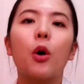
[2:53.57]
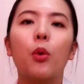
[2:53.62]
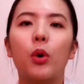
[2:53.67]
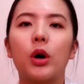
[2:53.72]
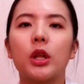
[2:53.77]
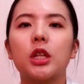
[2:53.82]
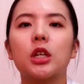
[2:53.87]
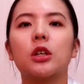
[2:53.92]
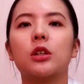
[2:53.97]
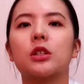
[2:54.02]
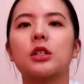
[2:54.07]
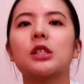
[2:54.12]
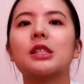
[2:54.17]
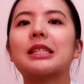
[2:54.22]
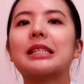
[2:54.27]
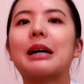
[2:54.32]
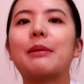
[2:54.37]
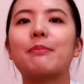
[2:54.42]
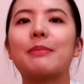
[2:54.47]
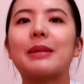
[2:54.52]
want to
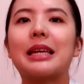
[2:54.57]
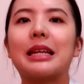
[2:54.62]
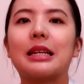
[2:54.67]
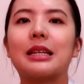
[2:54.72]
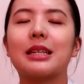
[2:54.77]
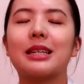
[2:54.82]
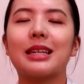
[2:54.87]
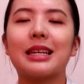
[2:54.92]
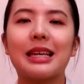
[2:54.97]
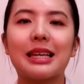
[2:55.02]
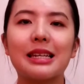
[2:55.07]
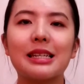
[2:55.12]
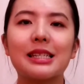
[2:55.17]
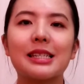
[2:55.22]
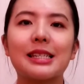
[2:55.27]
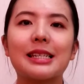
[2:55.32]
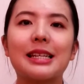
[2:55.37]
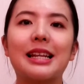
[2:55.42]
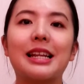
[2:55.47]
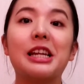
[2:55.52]
submit the things
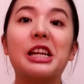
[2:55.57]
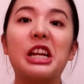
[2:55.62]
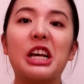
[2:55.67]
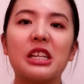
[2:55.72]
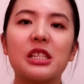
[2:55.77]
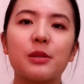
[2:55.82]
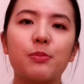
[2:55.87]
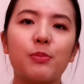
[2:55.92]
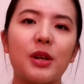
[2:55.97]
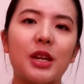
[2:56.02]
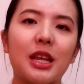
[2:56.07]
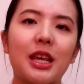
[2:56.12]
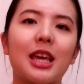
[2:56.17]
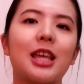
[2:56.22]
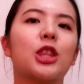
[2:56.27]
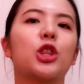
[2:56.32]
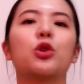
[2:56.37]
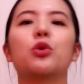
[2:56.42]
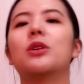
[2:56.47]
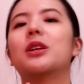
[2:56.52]
last minute,
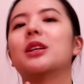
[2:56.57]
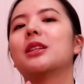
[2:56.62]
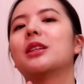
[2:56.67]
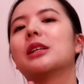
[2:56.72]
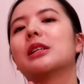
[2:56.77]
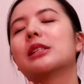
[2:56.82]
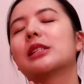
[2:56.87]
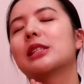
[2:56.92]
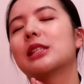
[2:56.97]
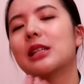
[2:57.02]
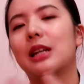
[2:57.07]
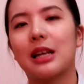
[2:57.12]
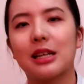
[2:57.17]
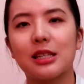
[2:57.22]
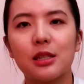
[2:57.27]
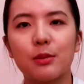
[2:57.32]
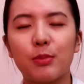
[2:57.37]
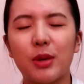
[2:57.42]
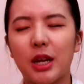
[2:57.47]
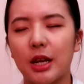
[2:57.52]
do the things
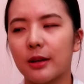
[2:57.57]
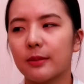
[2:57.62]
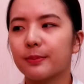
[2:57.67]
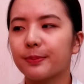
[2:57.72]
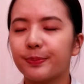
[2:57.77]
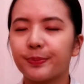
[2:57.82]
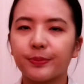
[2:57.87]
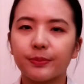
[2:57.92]
last minute.